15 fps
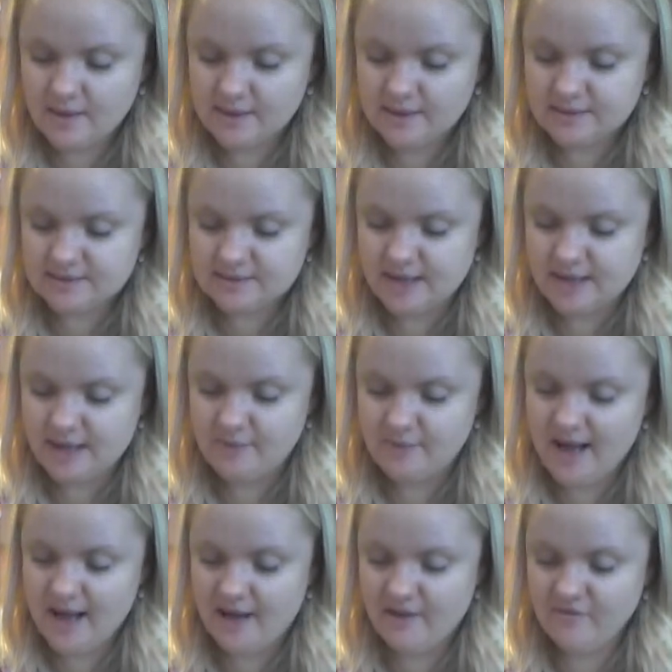So here we
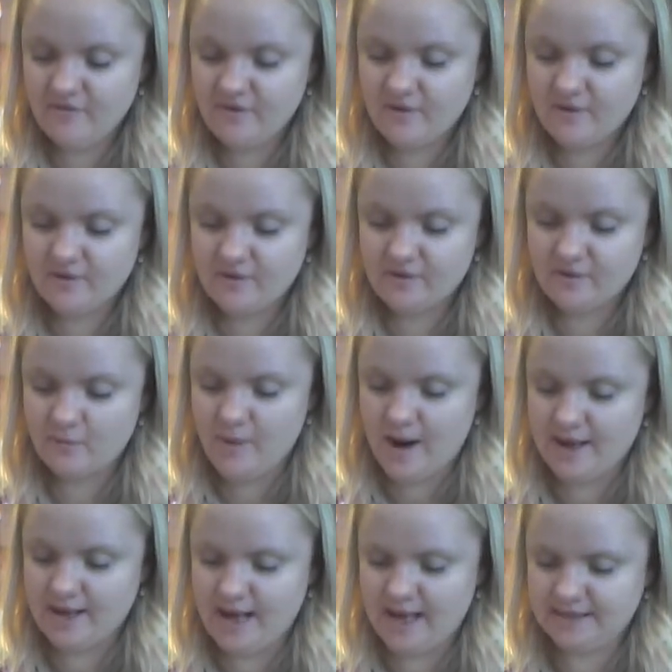have the
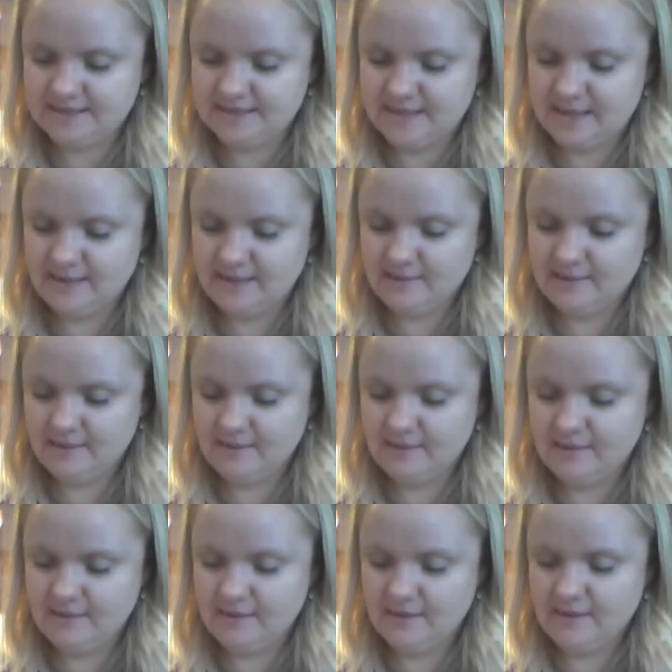white icing.
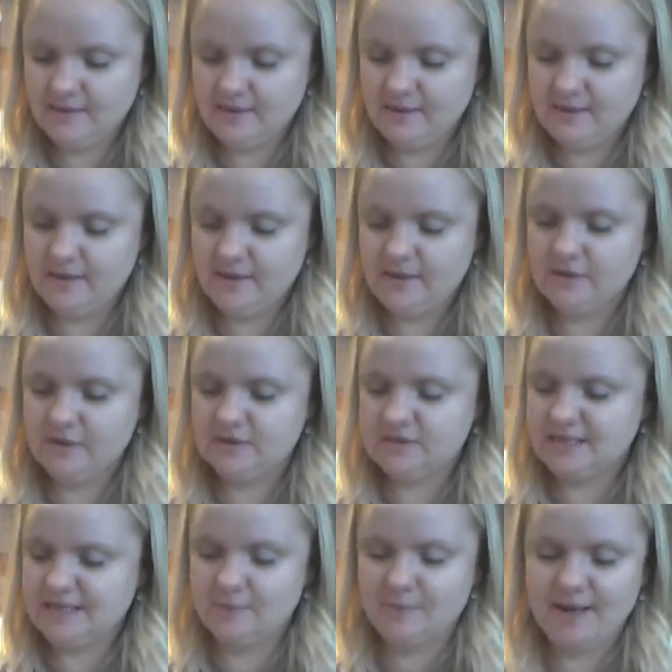Looks a
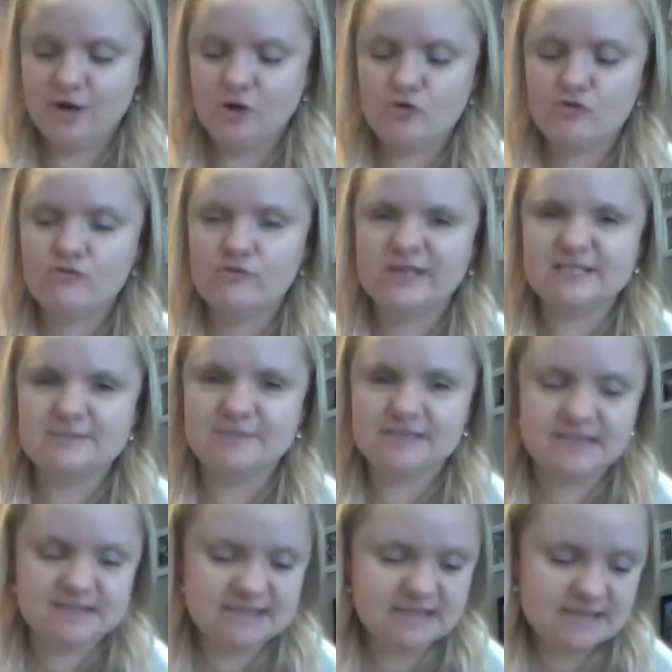little bit
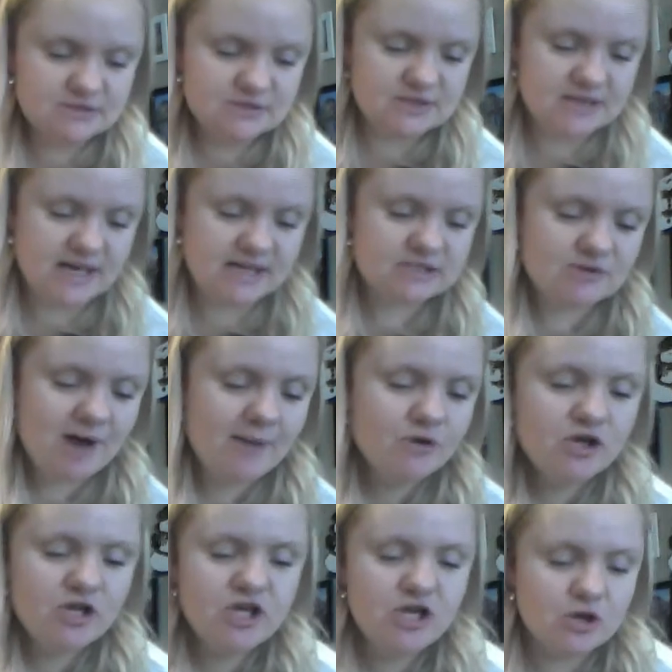Christmassy, doesn't it? So I'm
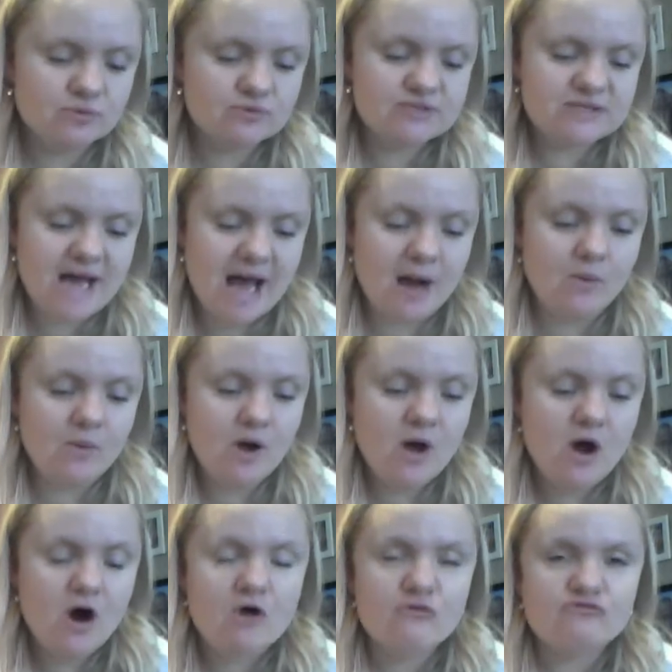going to use now
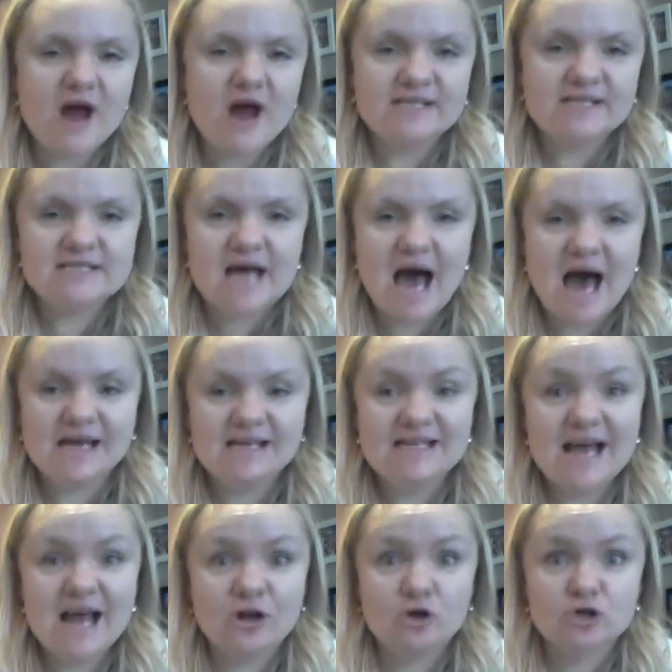red and
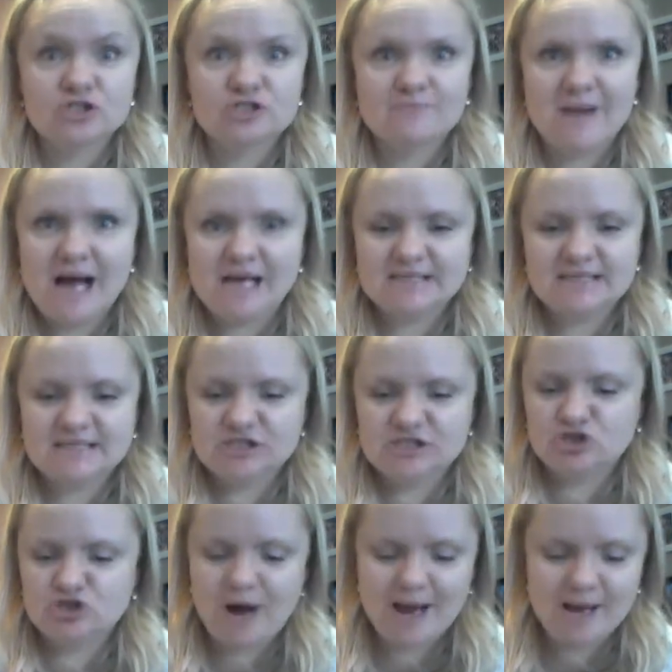yellow Smarties to
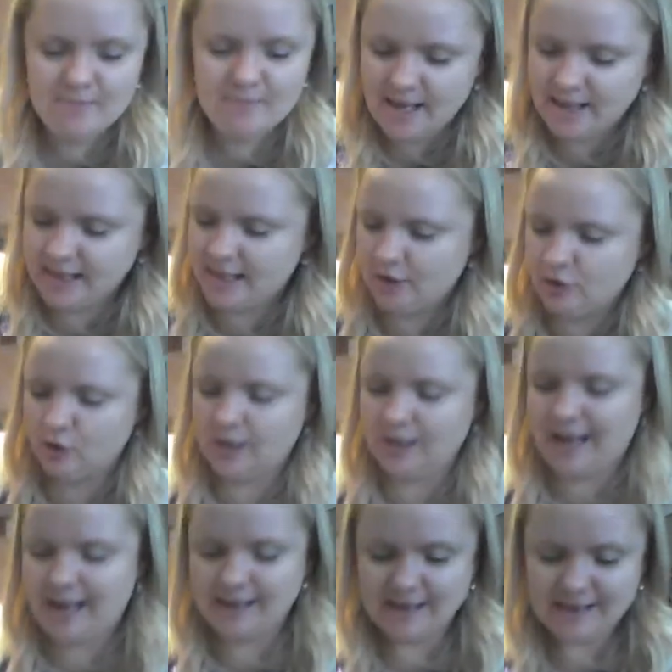try and make it look
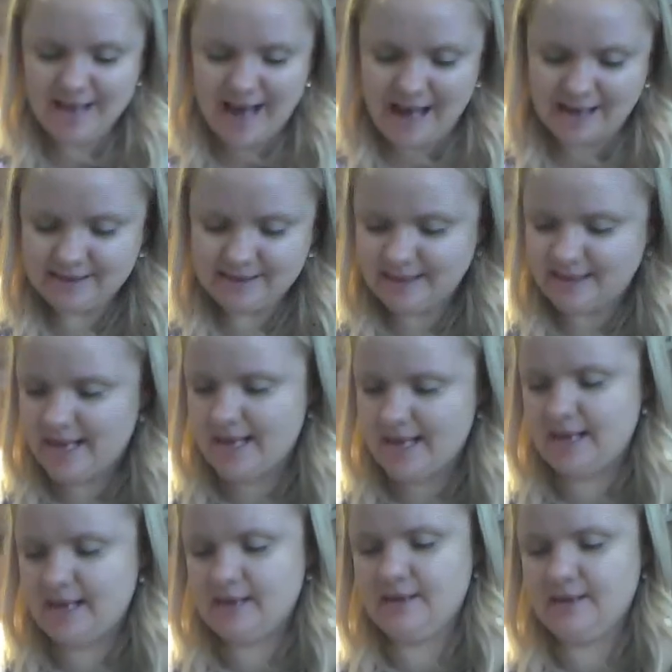like a candy
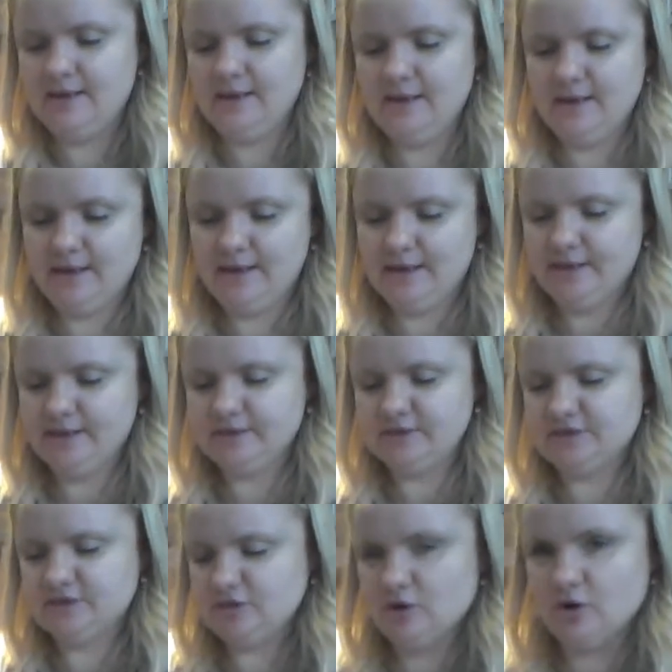cane.
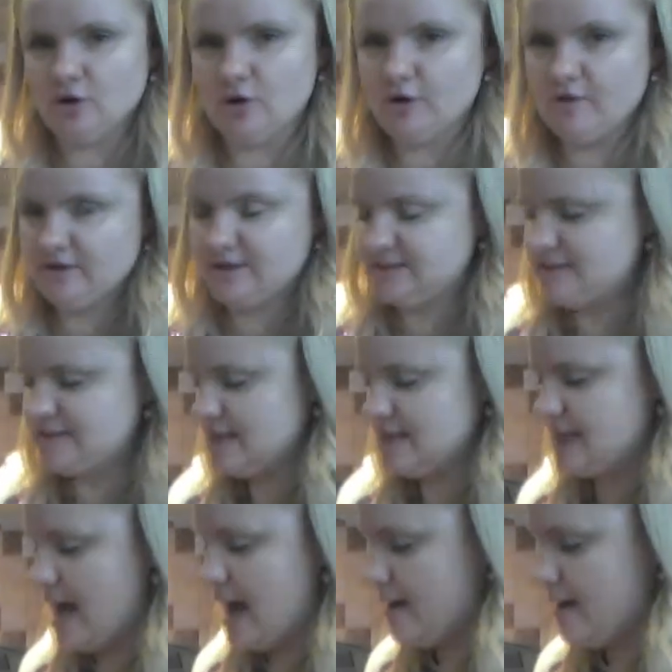So you can see
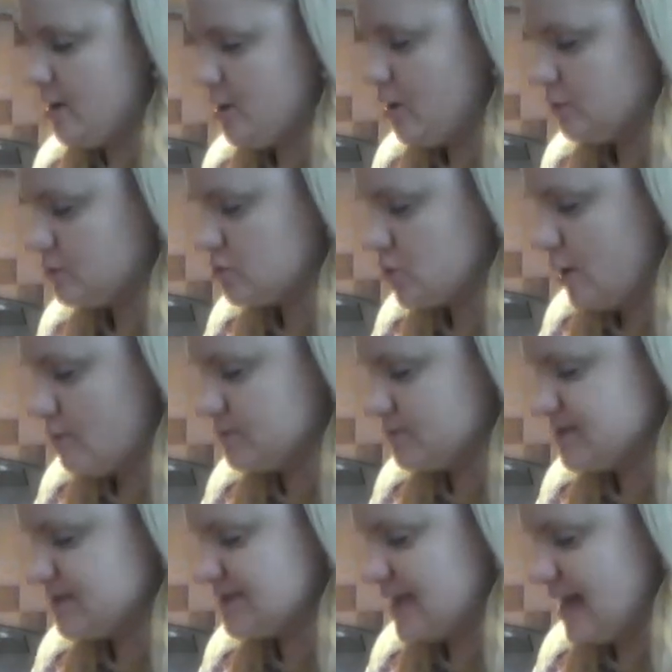there on top, and
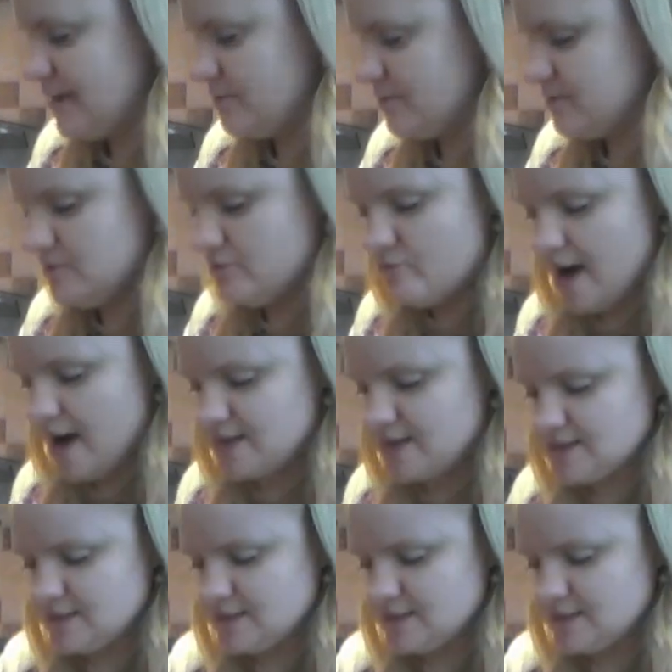start with the red,